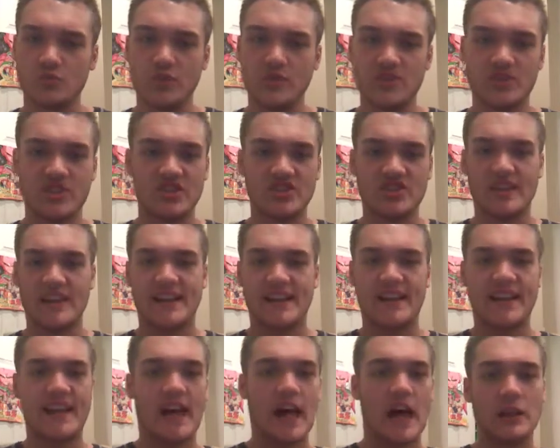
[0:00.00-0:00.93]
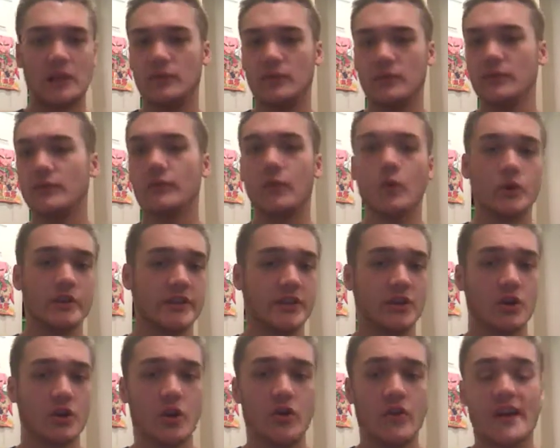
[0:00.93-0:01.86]
which is like
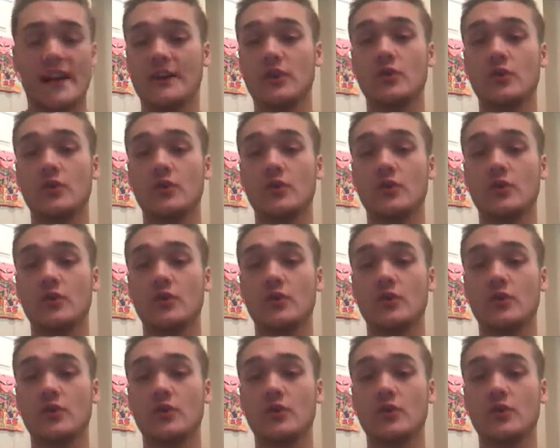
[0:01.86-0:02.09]
California and all that.